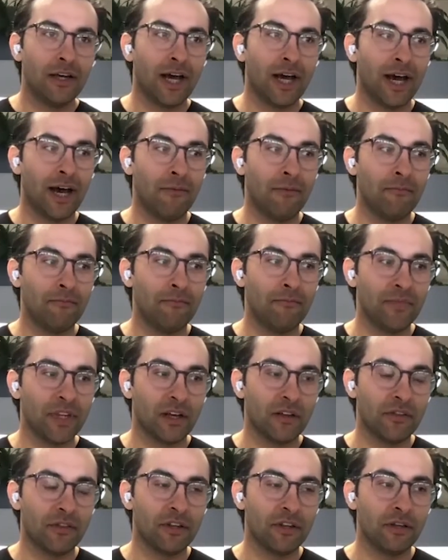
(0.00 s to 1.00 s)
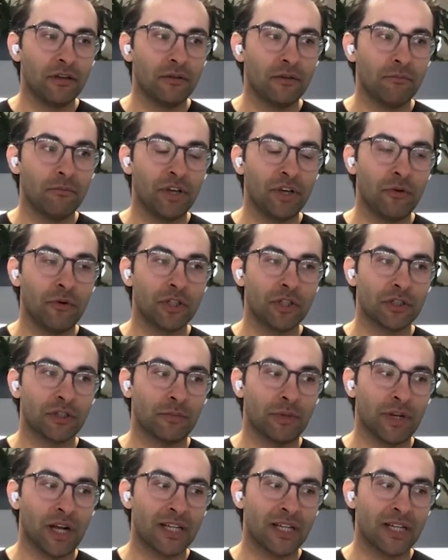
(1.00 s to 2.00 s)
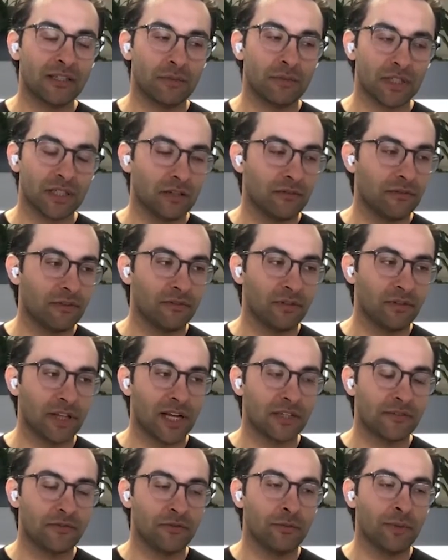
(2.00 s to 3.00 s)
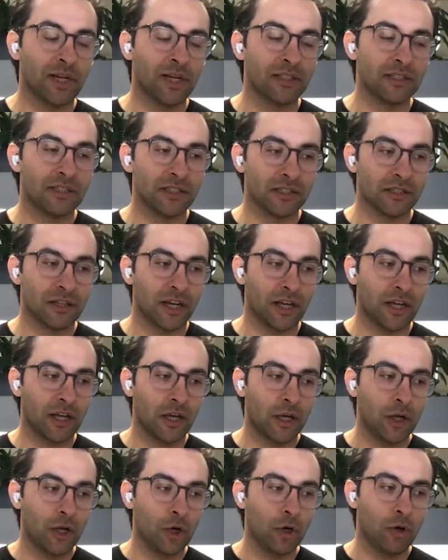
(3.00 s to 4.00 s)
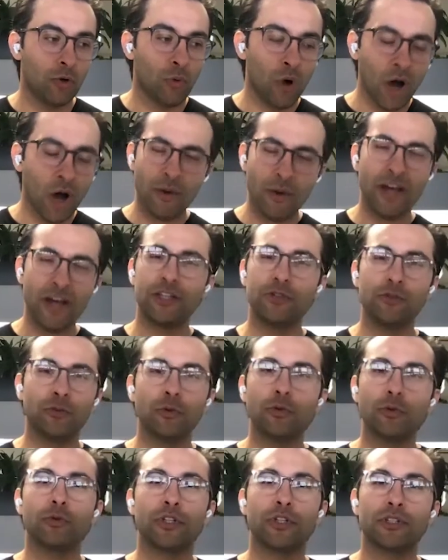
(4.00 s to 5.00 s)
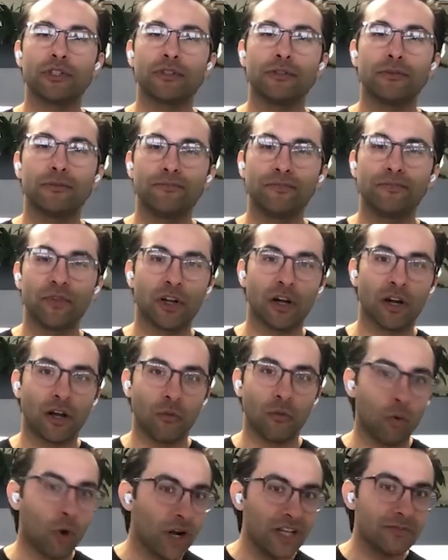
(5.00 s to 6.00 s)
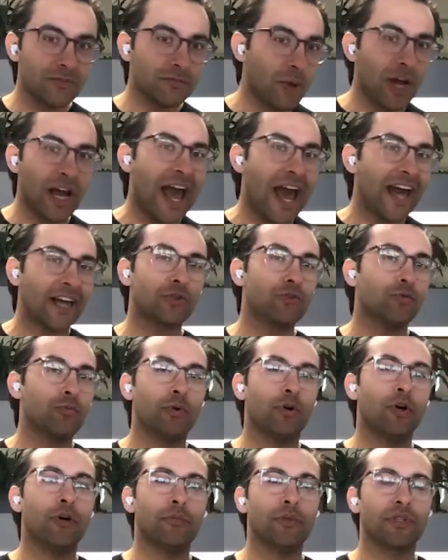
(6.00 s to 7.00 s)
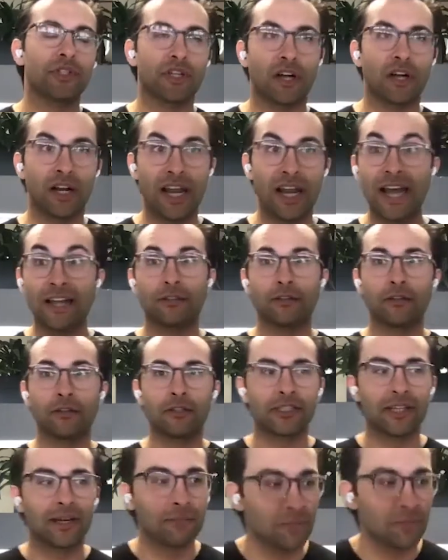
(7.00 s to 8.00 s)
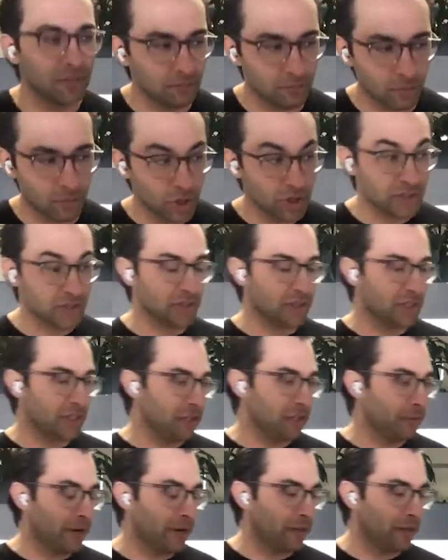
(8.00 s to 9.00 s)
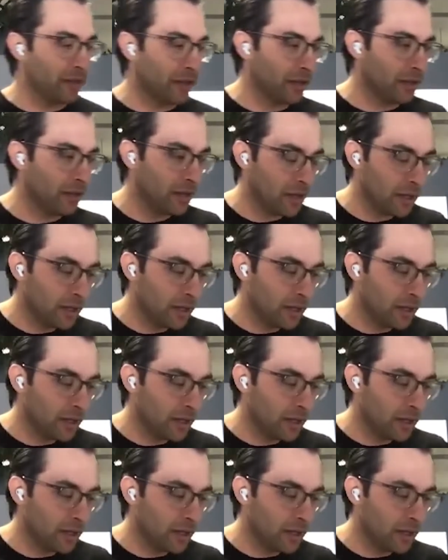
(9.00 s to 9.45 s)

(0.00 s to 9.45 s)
I think big question I've been asking myself over the last few months is like, why am I actually doing all this? You know, like, what is my actual purpose? And I landed on something personally anyway that